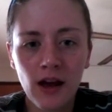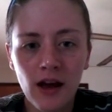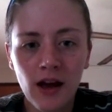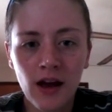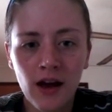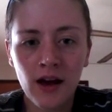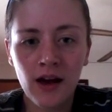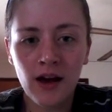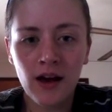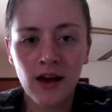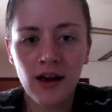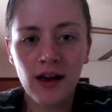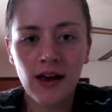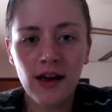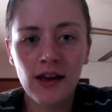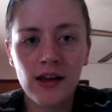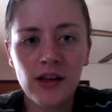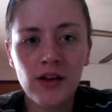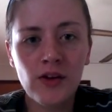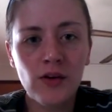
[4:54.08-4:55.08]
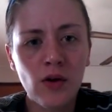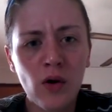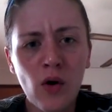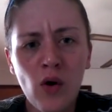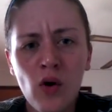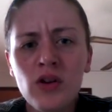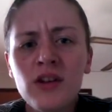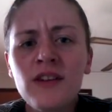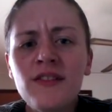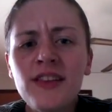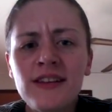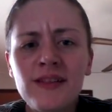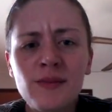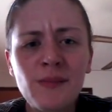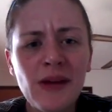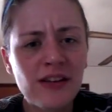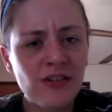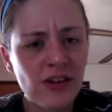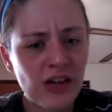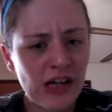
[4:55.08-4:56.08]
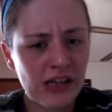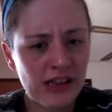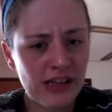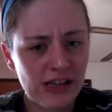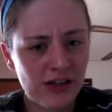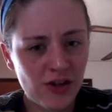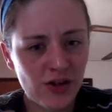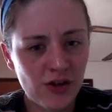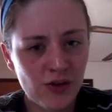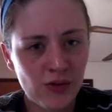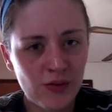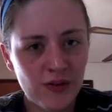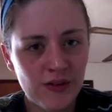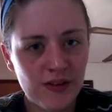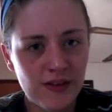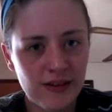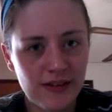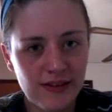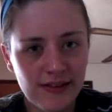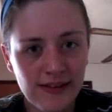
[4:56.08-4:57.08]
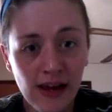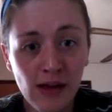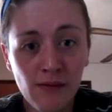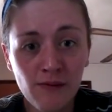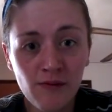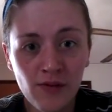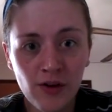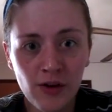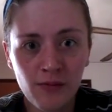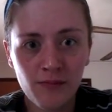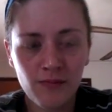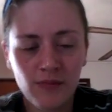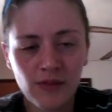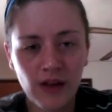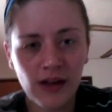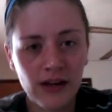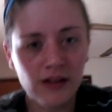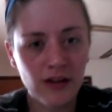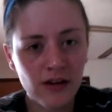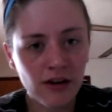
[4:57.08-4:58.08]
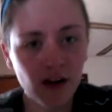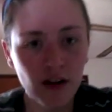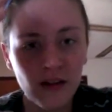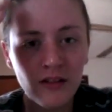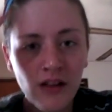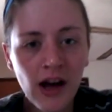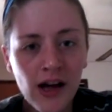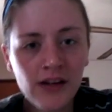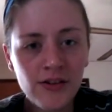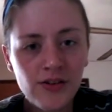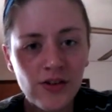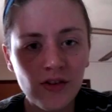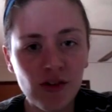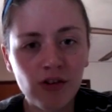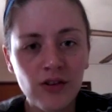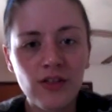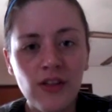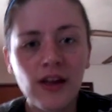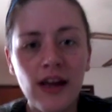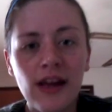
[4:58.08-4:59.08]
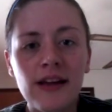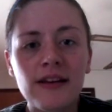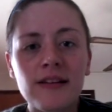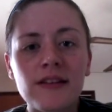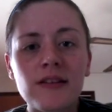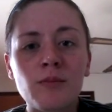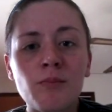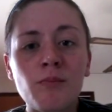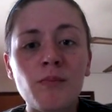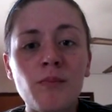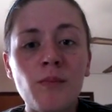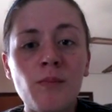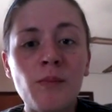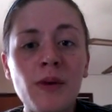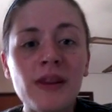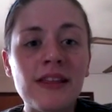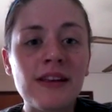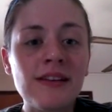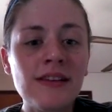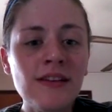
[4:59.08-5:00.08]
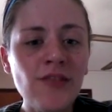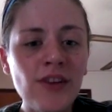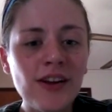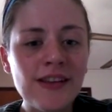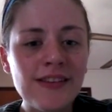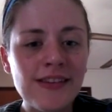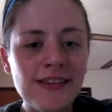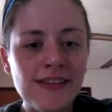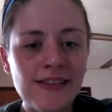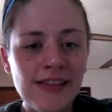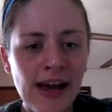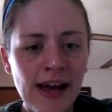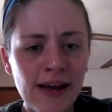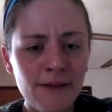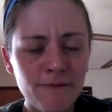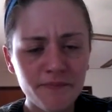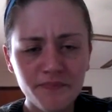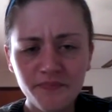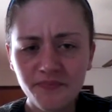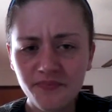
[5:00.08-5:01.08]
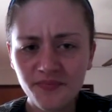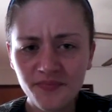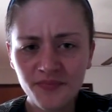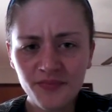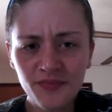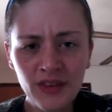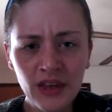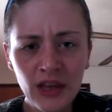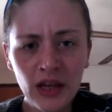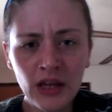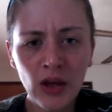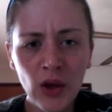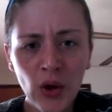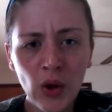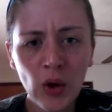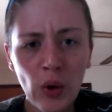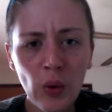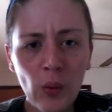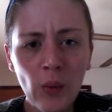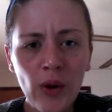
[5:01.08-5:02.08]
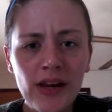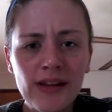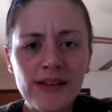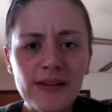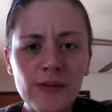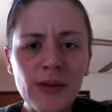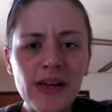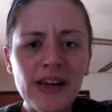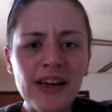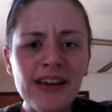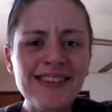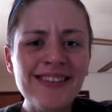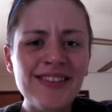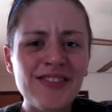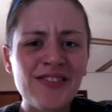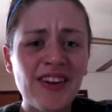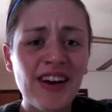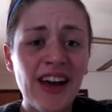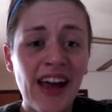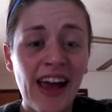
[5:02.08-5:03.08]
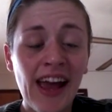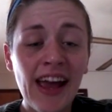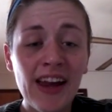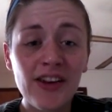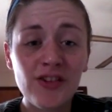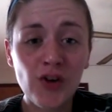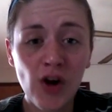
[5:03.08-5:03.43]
all of these mental health issues stem from like neurological things. But the difference is that when it's because of a head